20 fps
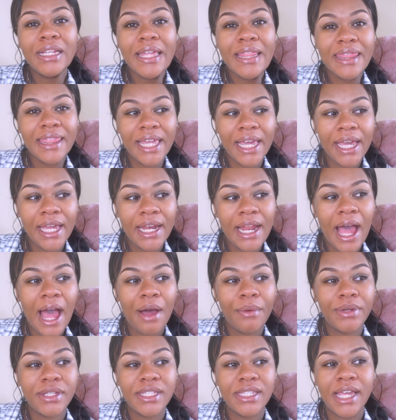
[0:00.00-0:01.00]
Then
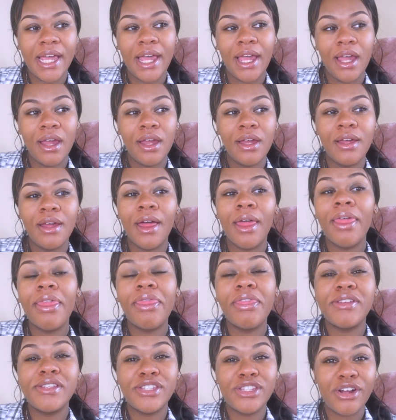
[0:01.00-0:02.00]
I would say
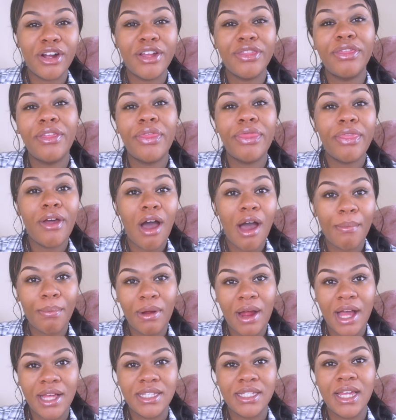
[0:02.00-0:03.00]
start the thought
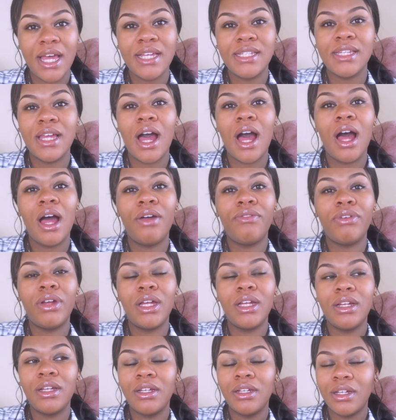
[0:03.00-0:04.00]
process of
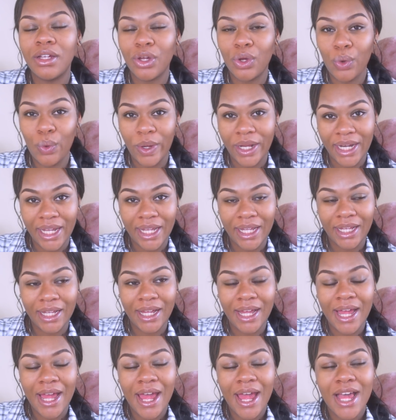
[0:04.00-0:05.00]
quitting.
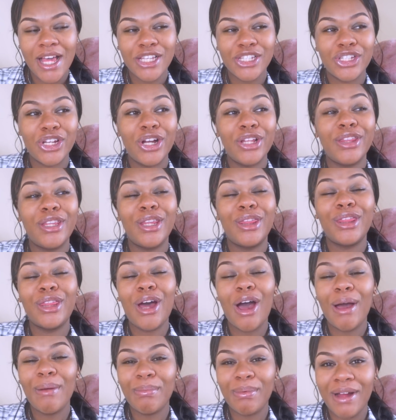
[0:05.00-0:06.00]
Start the
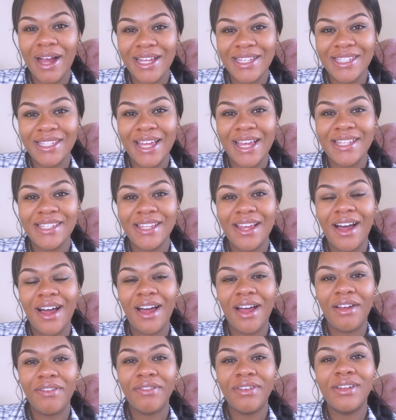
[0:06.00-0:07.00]
thought process
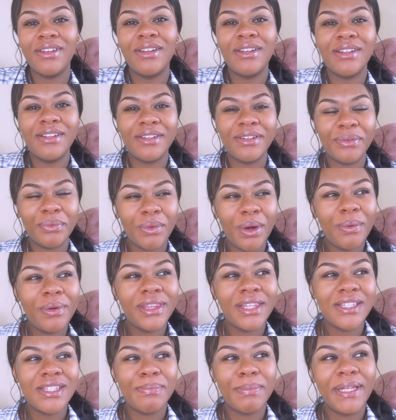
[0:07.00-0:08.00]
of what
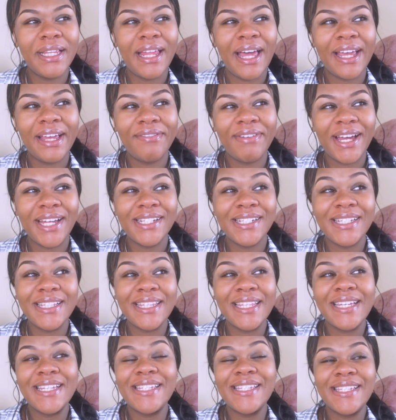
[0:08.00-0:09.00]
would this be like if I
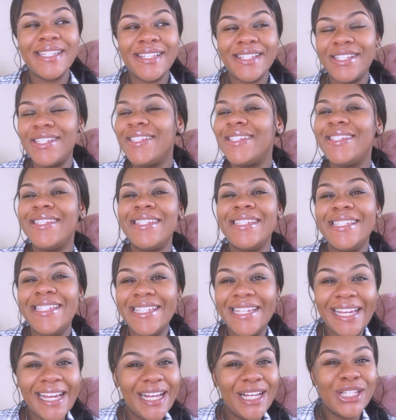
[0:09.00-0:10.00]
did this
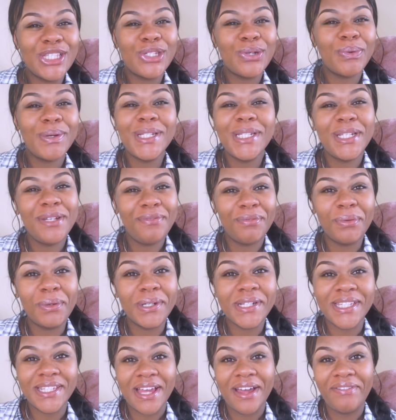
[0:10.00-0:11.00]

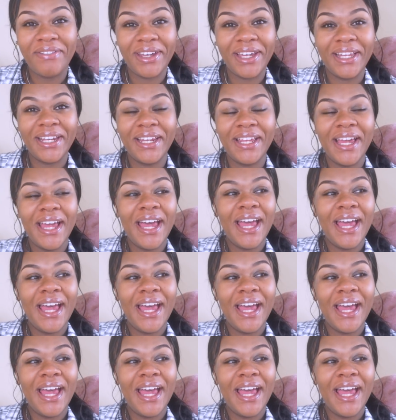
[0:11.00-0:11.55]
24 7?